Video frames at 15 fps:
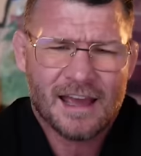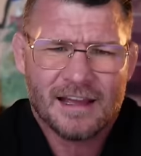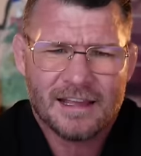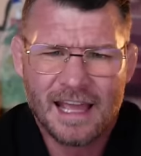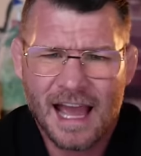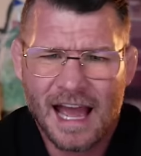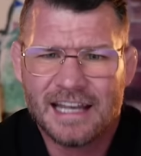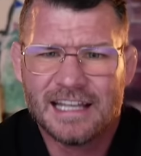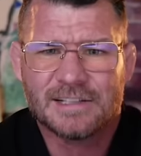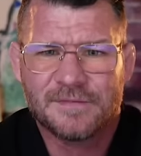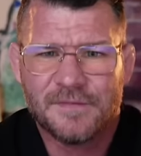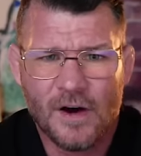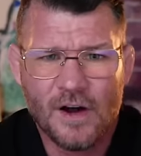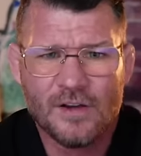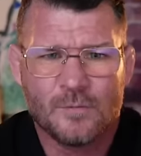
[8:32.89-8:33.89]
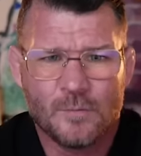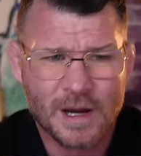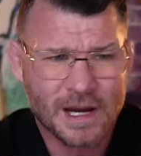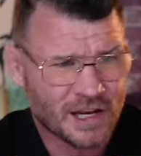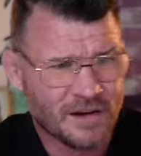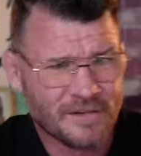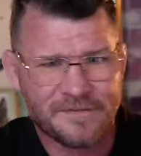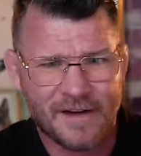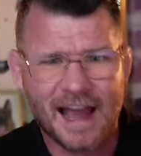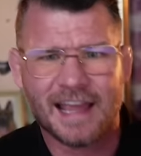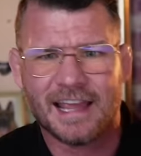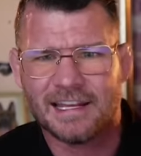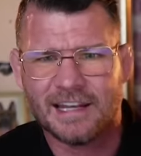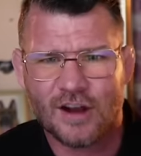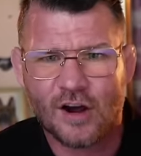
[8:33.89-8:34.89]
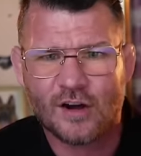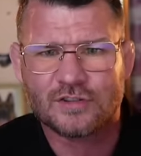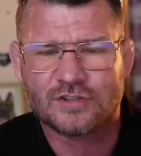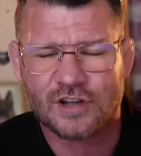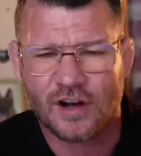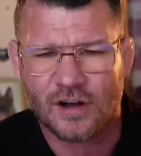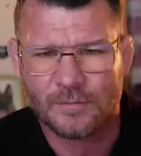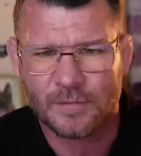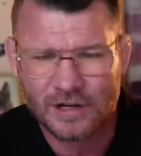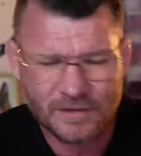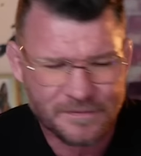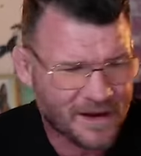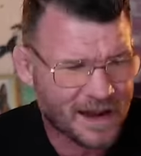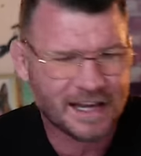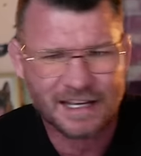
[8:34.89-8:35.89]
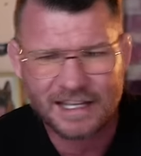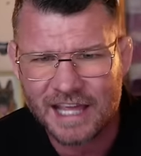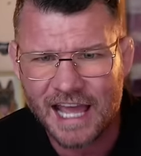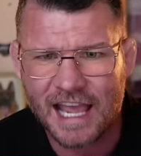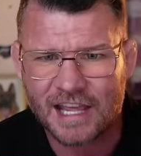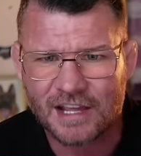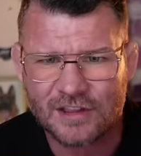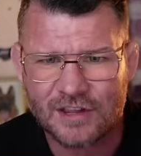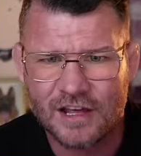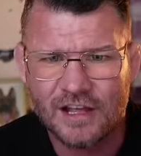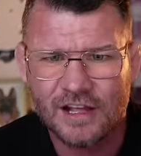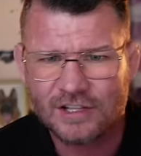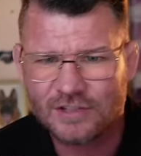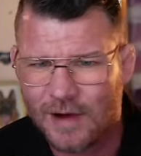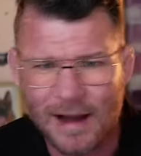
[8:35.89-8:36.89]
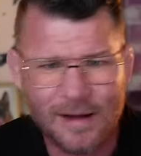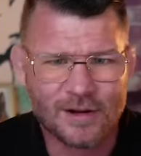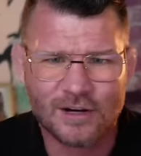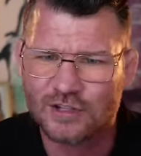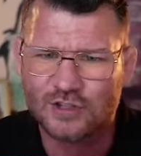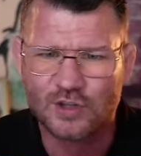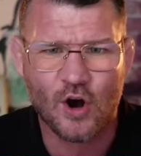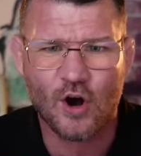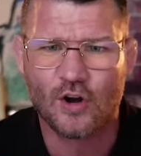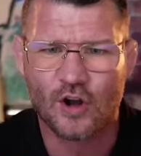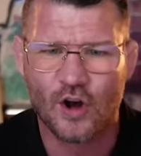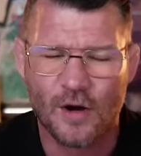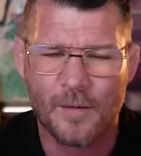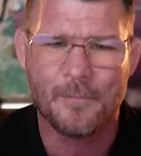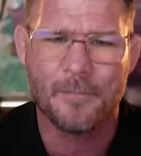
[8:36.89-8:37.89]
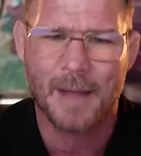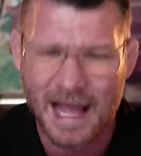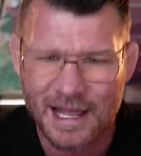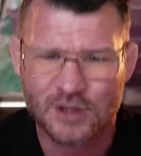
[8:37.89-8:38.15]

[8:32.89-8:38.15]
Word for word: Yeah. And it's fun. We're going to fight in an octagon. We're going to fight in a cage. So I'm going to talk mad